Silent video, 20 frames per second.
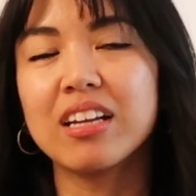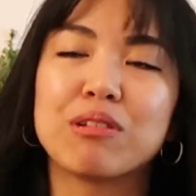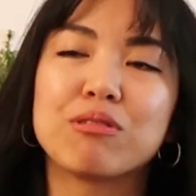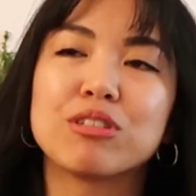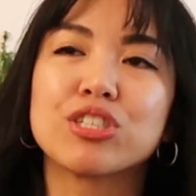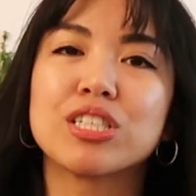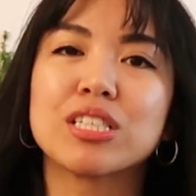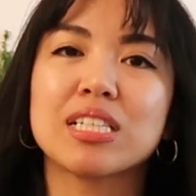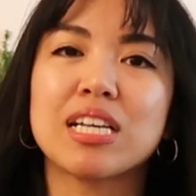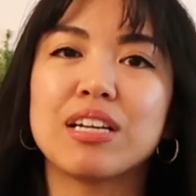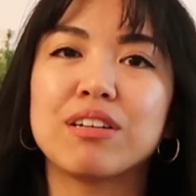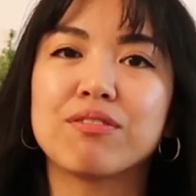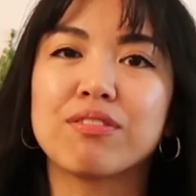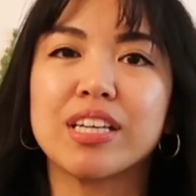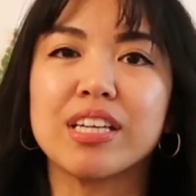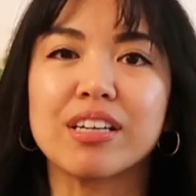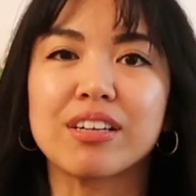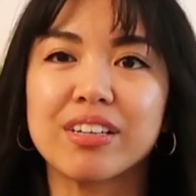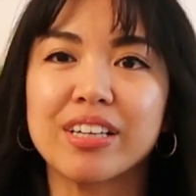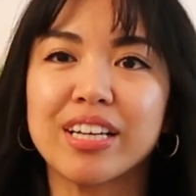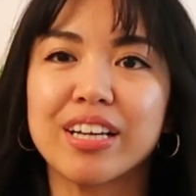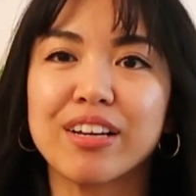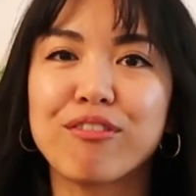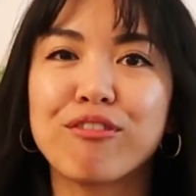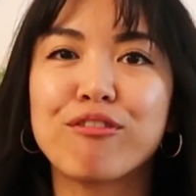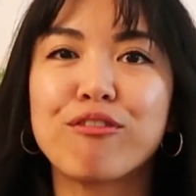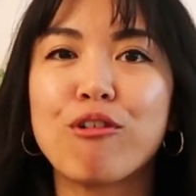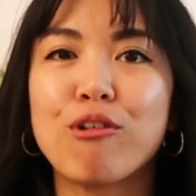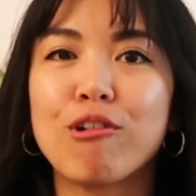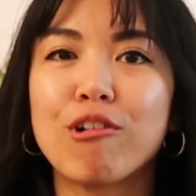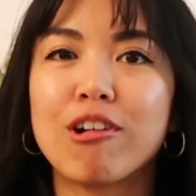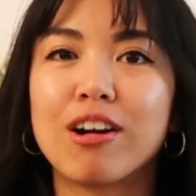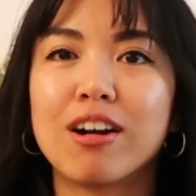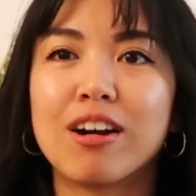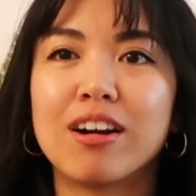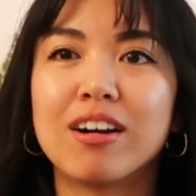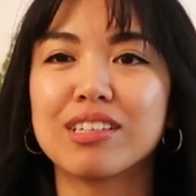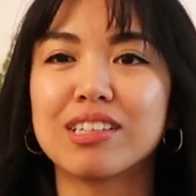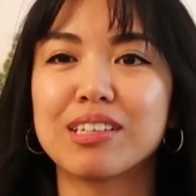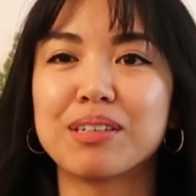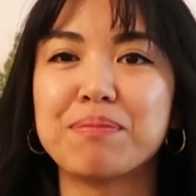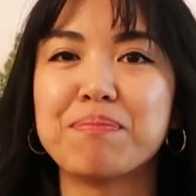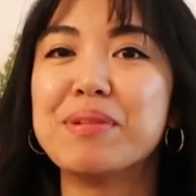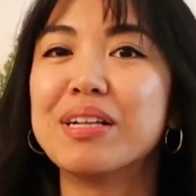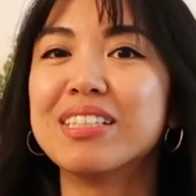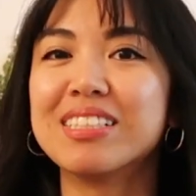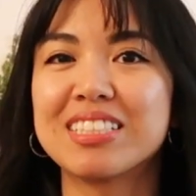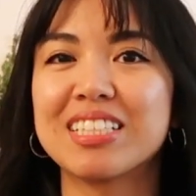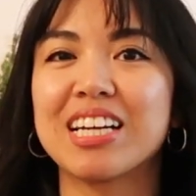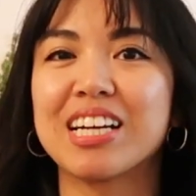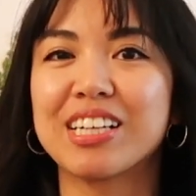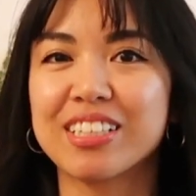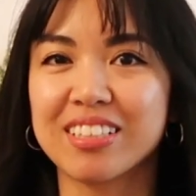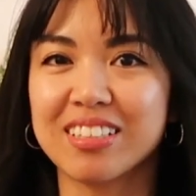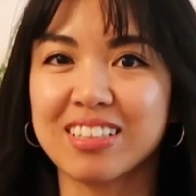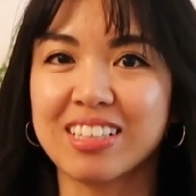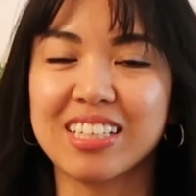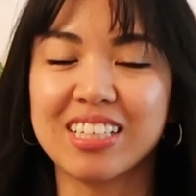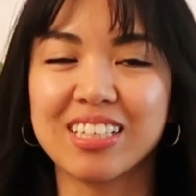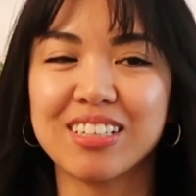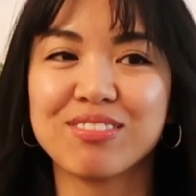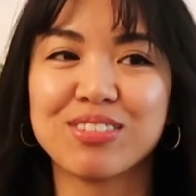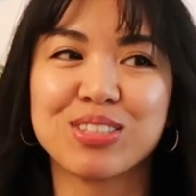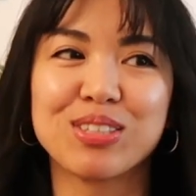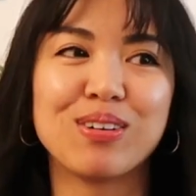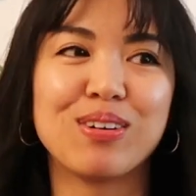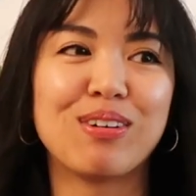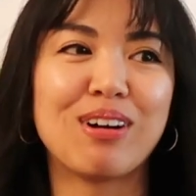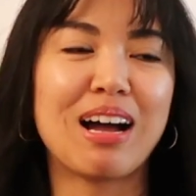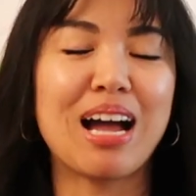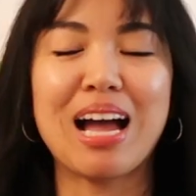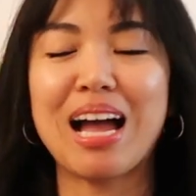They were just kind of gearing for their military leave, so